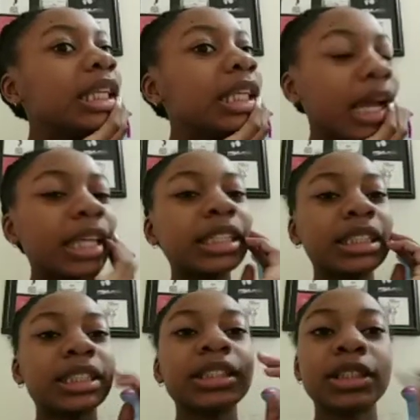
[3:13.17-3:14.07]

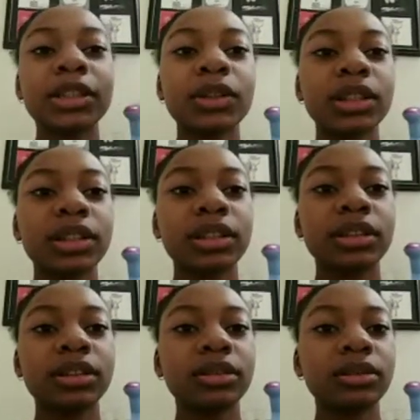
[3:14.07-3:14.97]
yikes. So let's
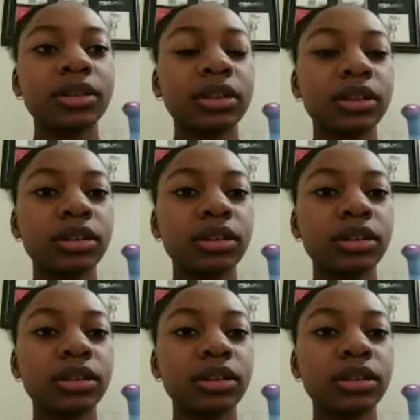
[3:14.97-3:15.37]
get into it.